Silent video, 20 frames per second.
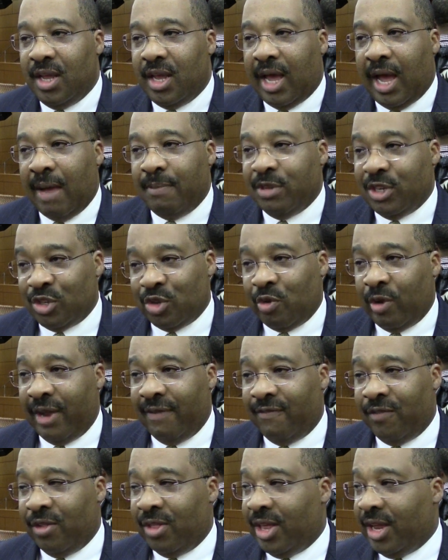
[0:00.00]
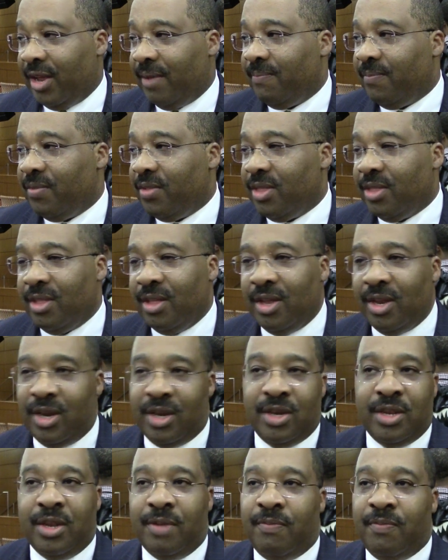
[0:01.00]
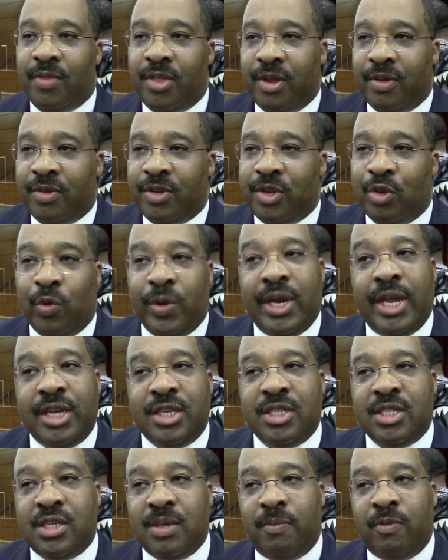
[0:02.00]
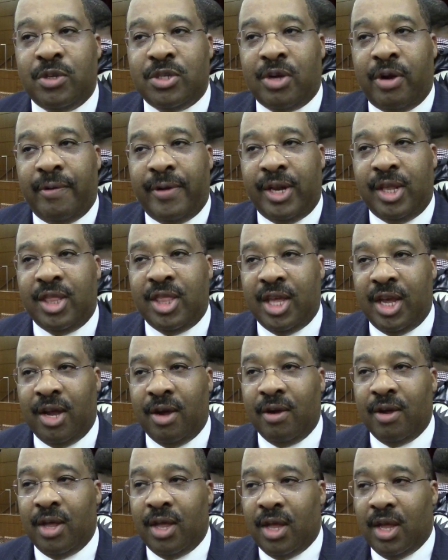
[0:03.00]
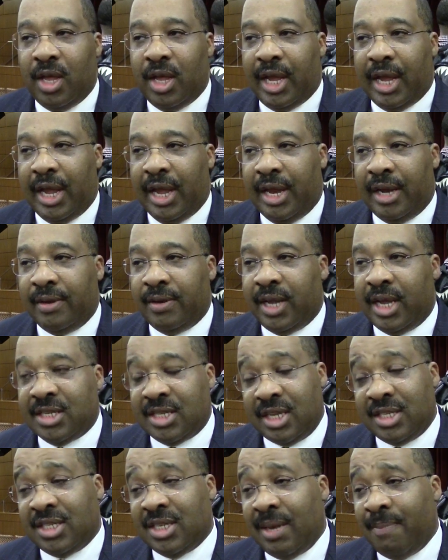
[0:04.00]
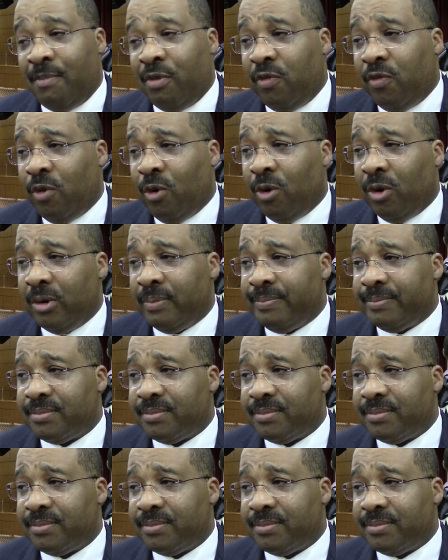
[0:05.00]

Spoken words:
I'm just grateful that the relationship was already there. And as I said before,